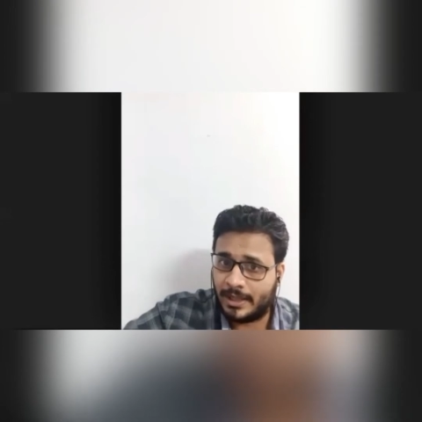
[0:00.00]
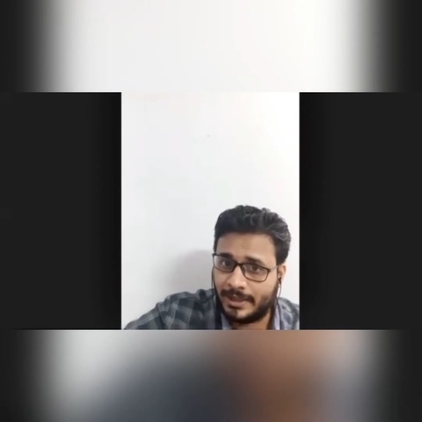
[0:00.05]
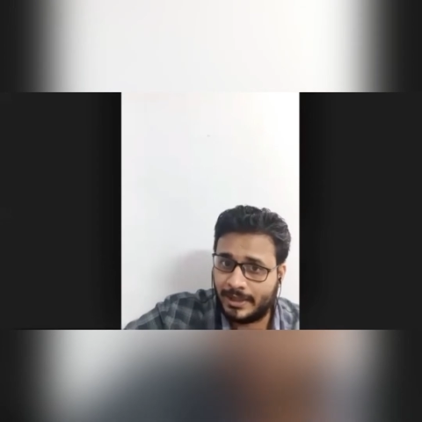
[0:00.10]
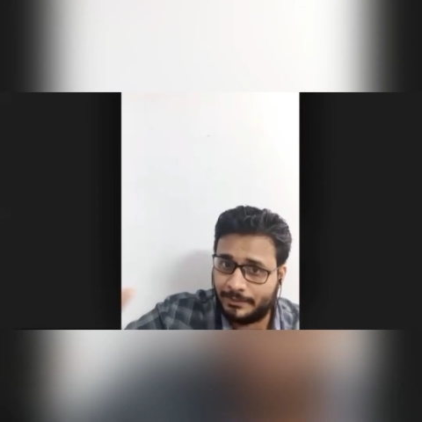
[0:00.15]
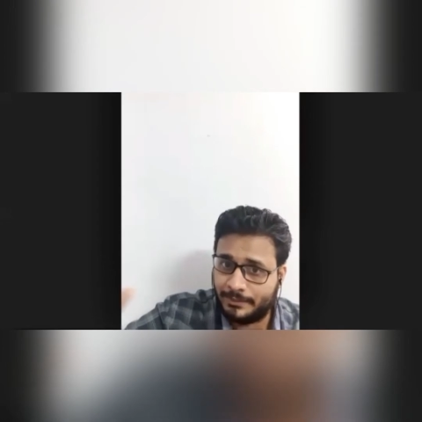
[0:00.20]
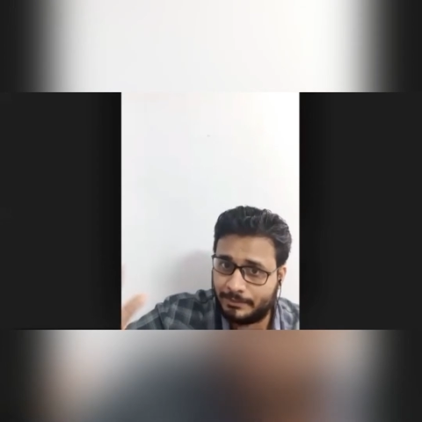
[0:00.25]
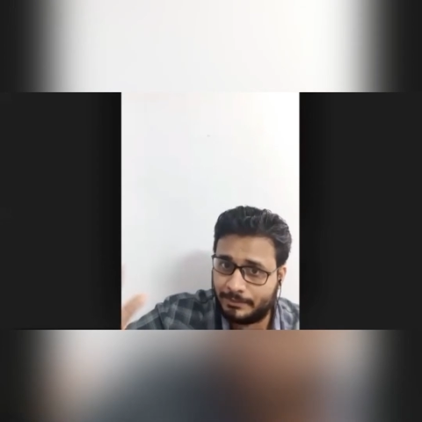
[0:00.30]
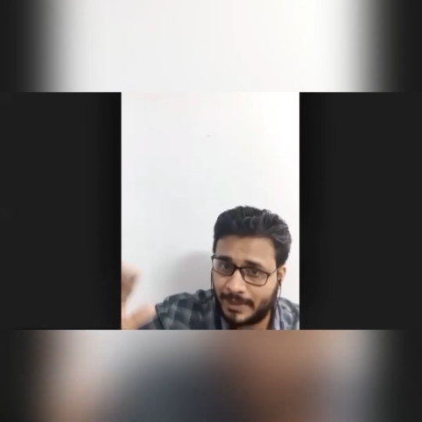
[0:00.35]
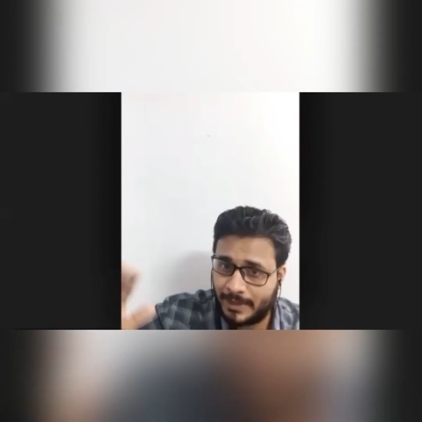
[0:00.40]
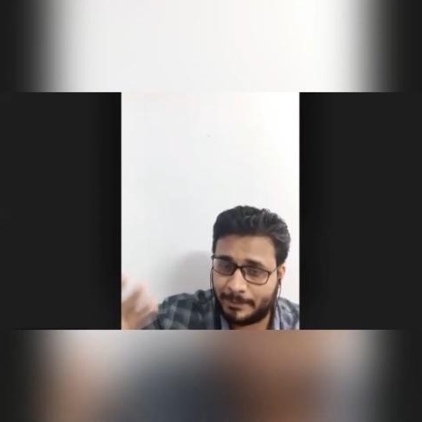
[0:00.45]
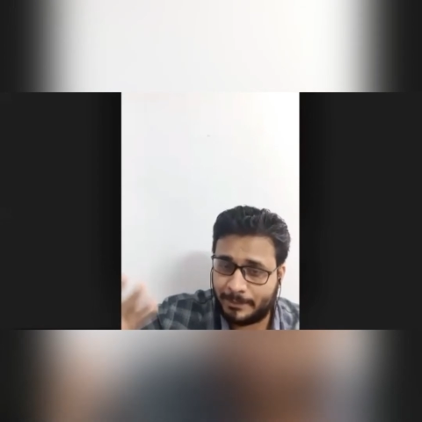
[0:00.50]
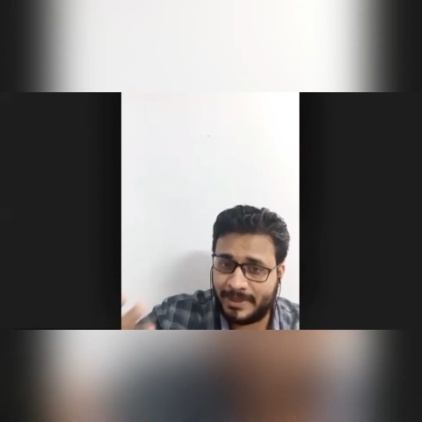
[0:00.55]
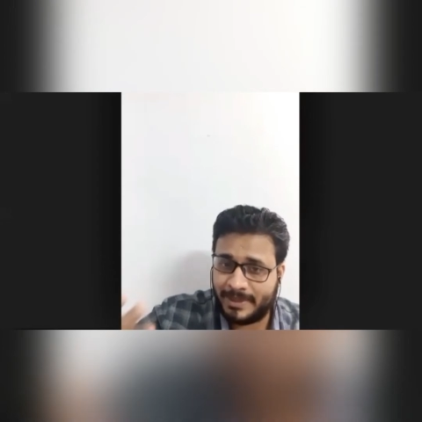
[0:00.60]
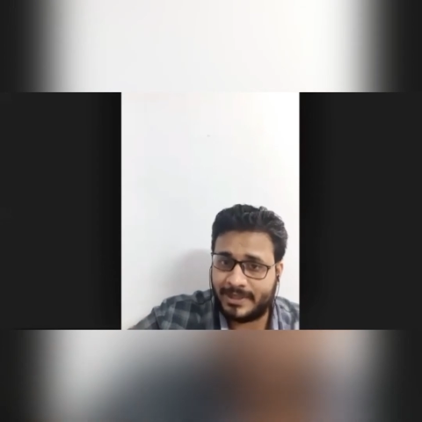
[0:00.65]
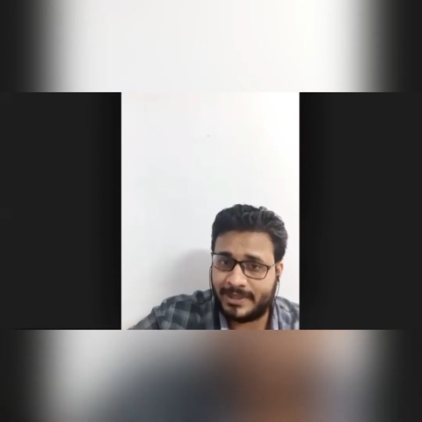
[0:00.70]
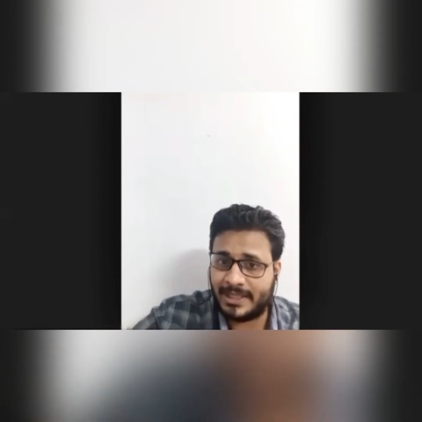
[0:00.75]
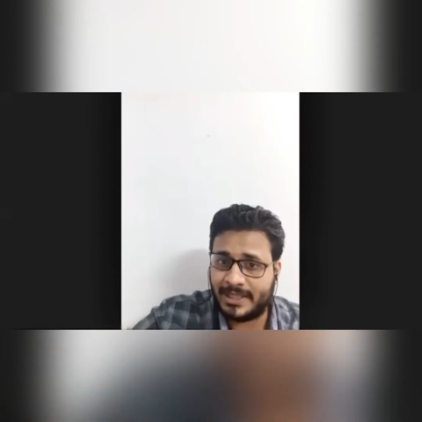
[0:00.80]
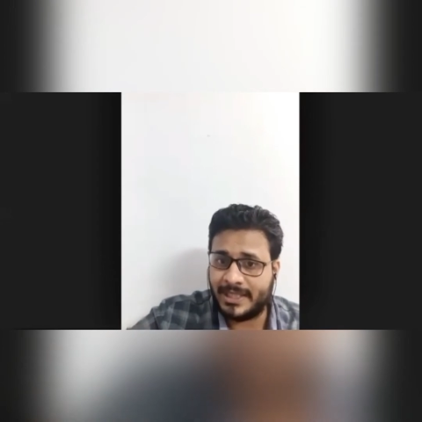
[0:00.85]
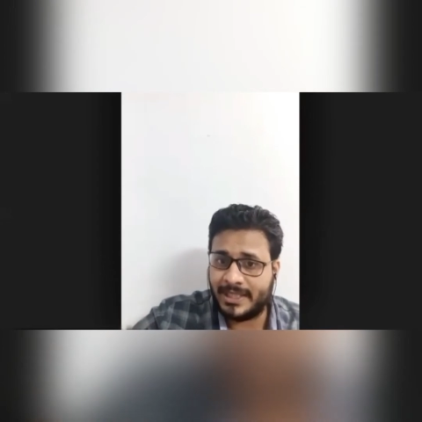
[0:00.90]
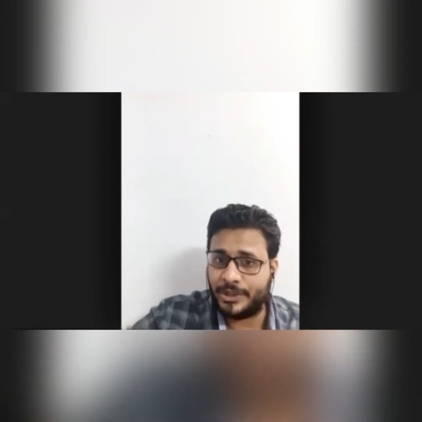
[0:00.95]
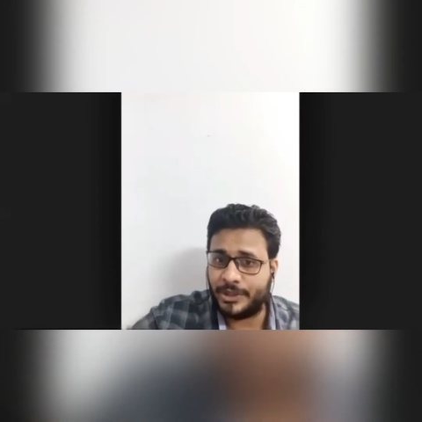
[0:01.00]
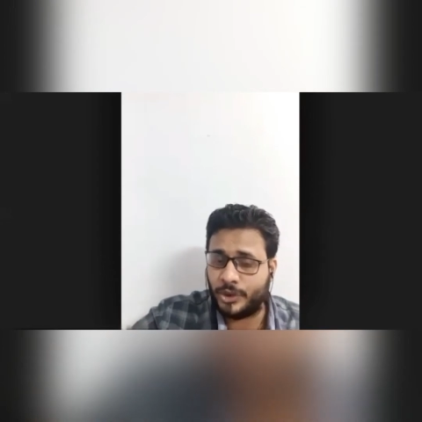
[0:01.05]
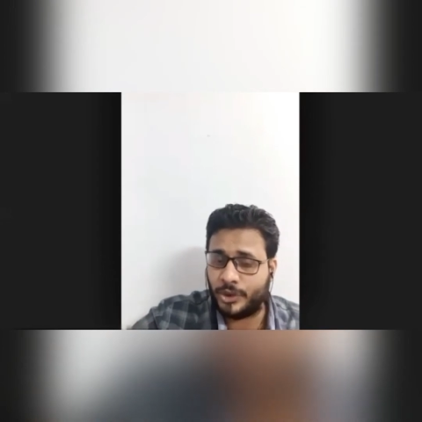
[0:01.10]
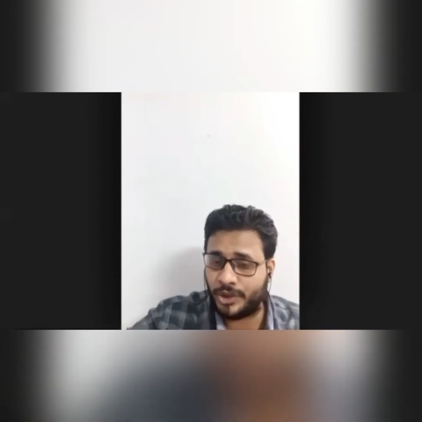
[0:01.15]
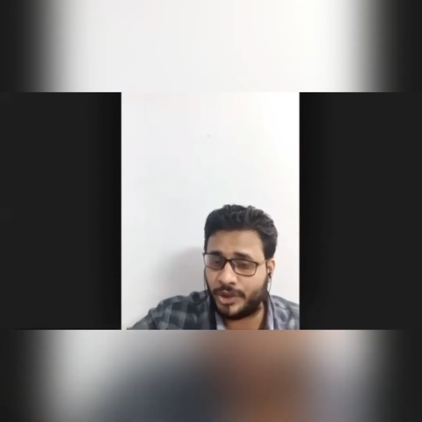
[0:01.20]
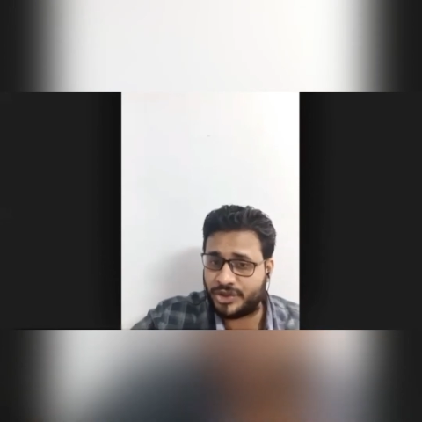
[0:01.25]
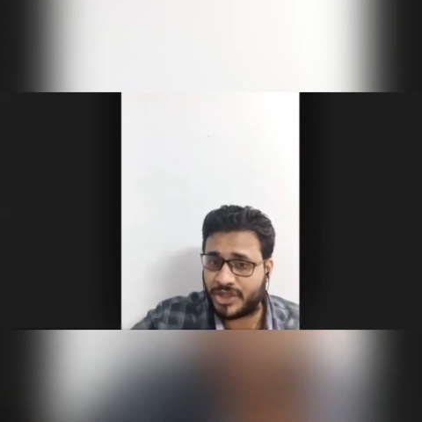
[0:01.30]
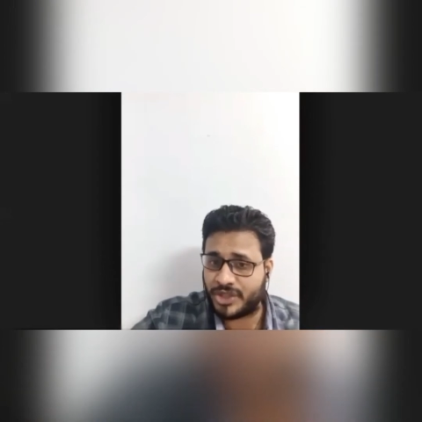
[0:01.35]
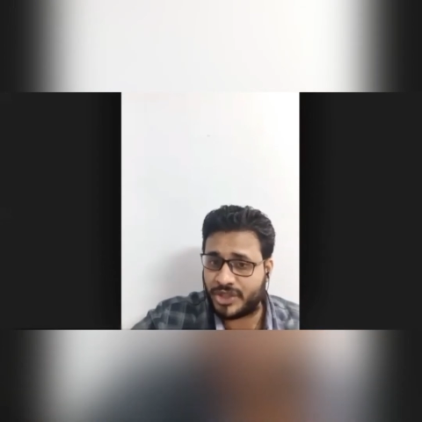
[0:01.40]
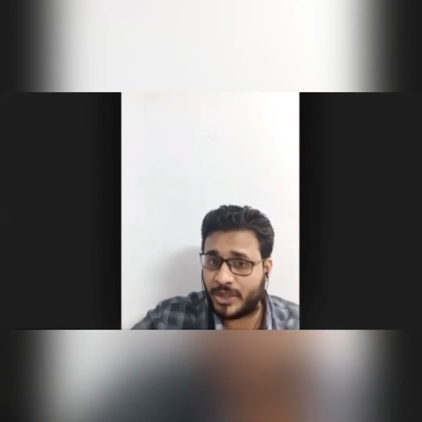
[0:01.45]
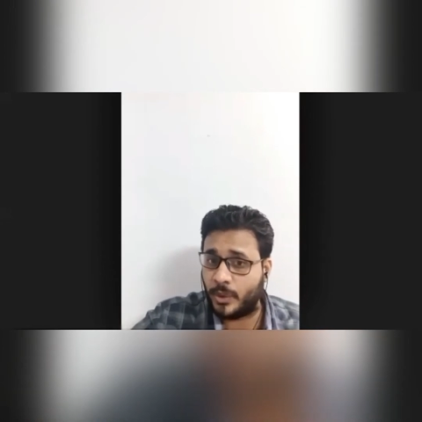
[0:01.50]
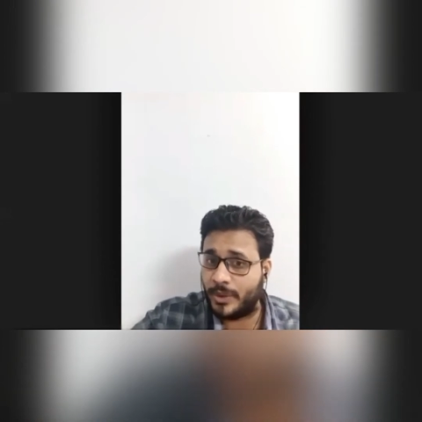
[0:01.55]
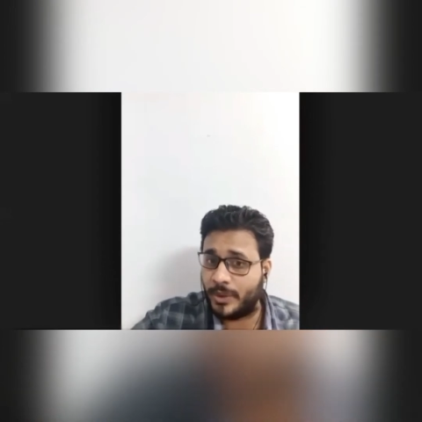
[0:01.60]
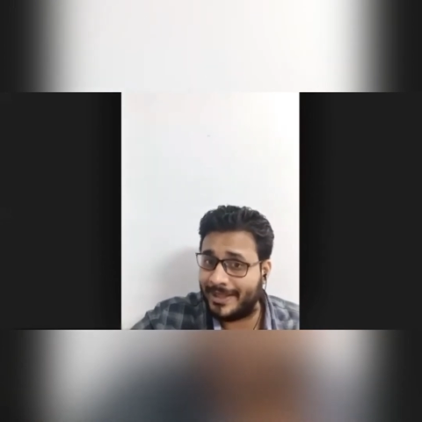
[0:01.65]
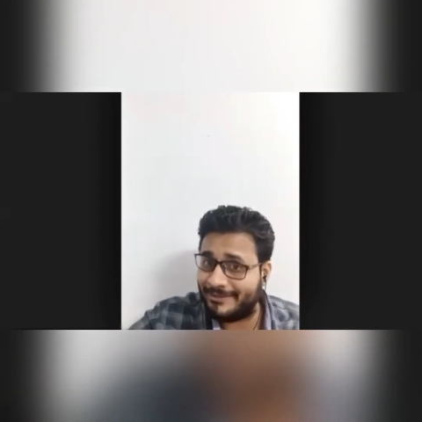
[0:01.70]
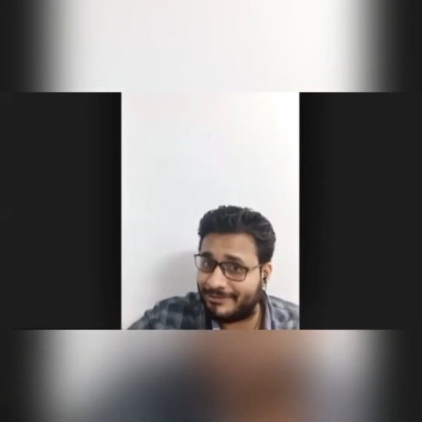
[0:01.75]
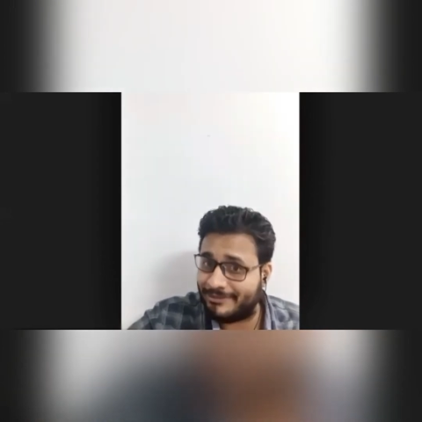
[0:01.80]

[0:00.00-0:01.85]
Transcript: like basically your shareholding